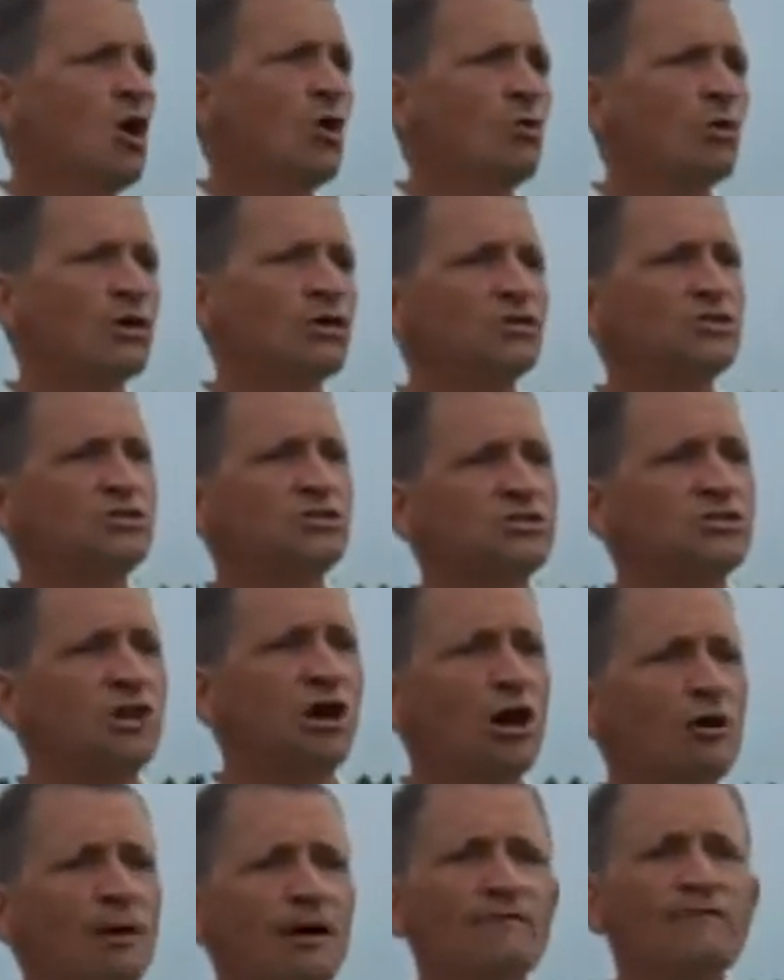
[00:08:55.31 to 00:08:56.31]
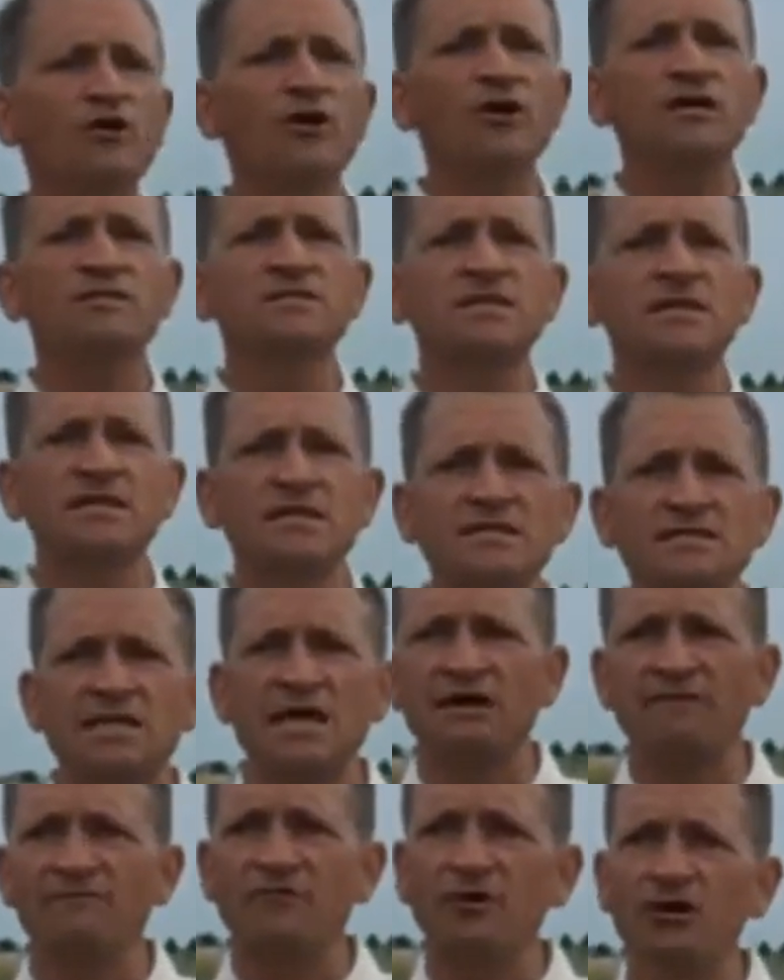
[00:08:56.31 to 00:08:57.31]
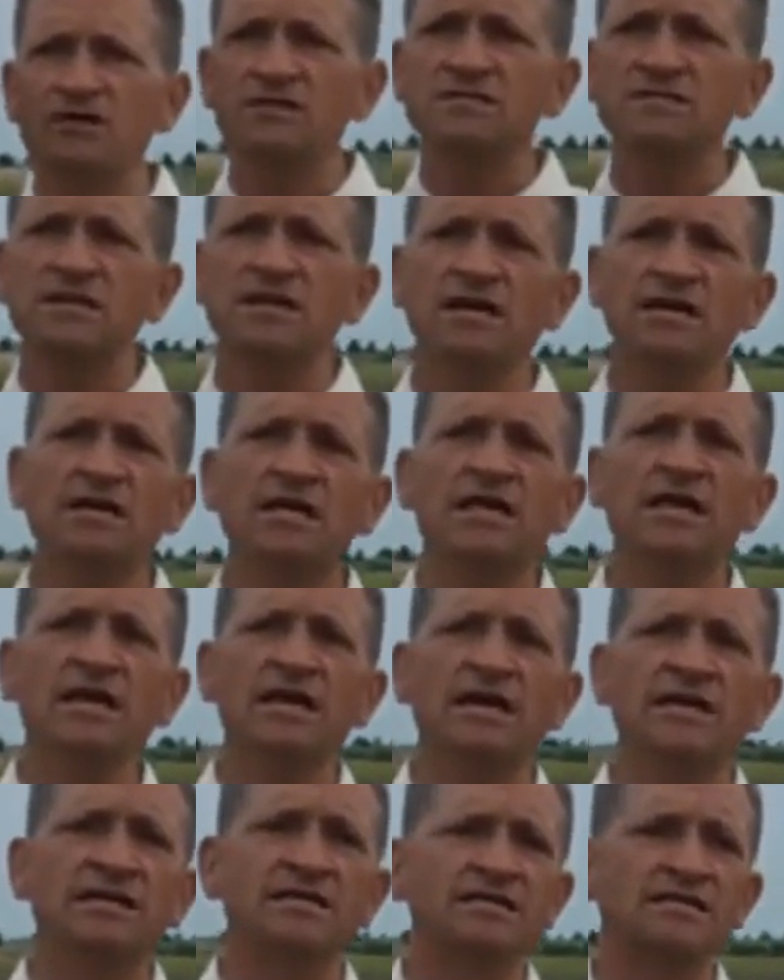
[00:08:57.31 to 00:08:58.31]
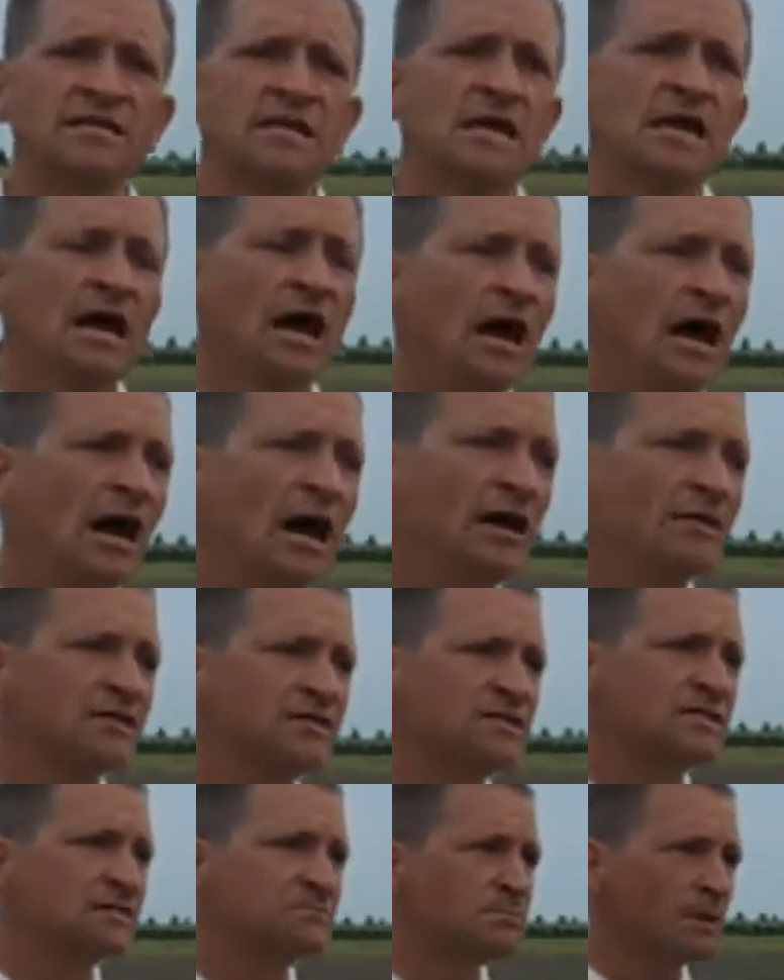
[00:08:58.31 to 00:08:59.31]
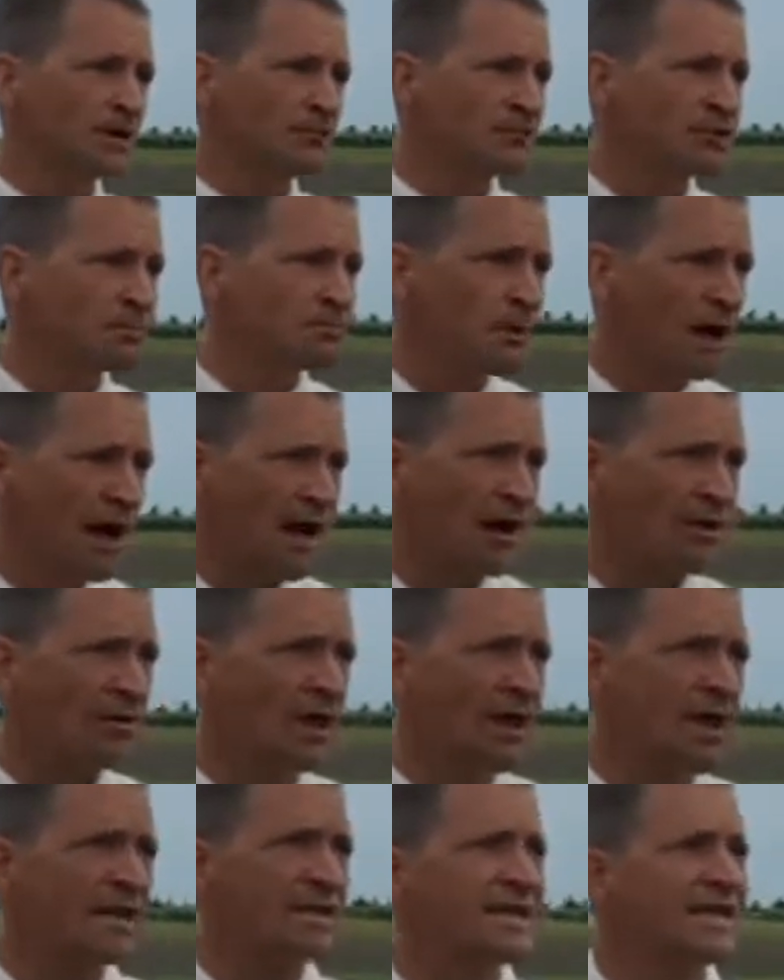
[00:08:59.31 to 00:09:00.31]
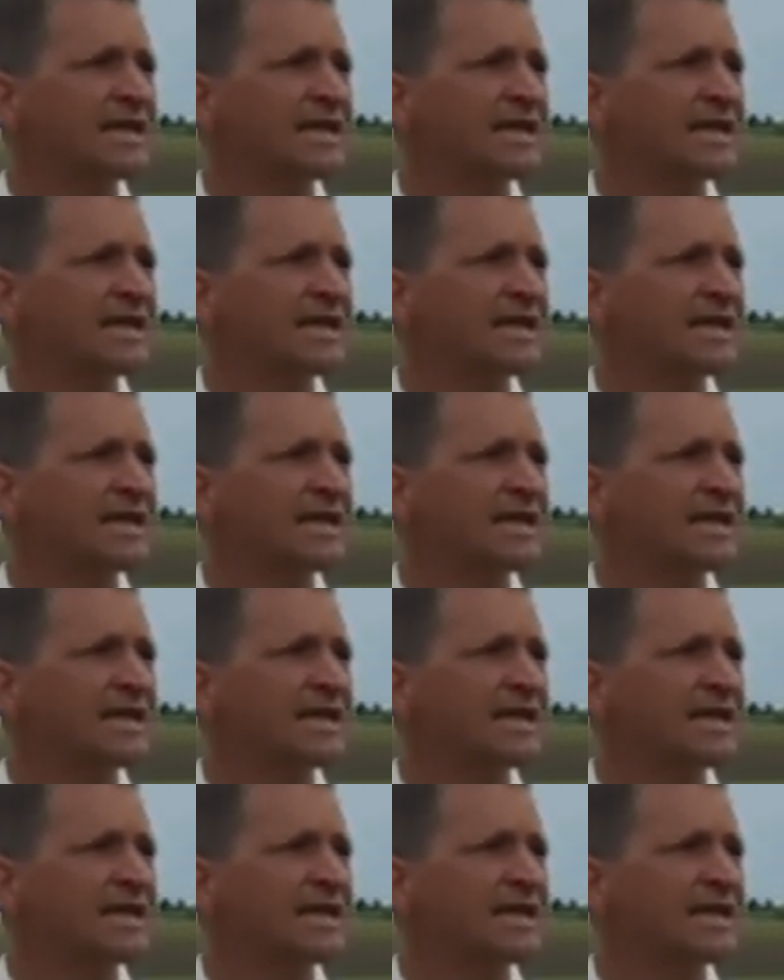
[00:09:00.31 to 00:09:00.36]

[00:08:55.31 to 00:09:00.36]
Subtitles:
What you should know about Verticin is that Verticin is, this is penthiopyrad.